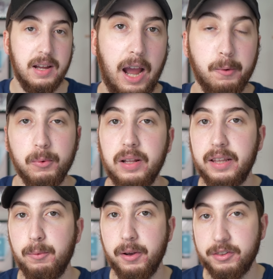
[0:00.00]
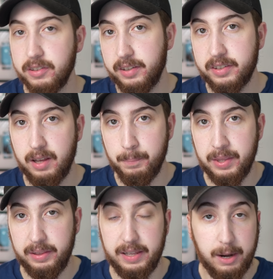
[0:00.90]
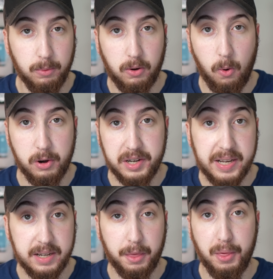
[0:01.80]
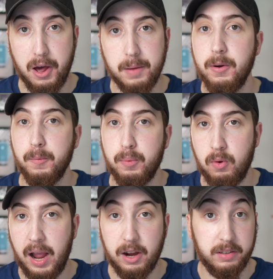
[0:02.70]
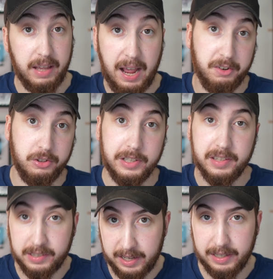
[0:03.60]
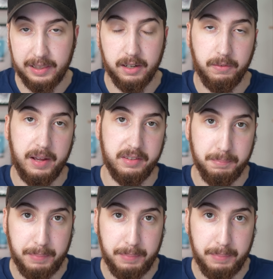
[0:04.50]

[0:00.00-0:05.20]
I really wish this is something that I recorded and thought about prior to actually sending the device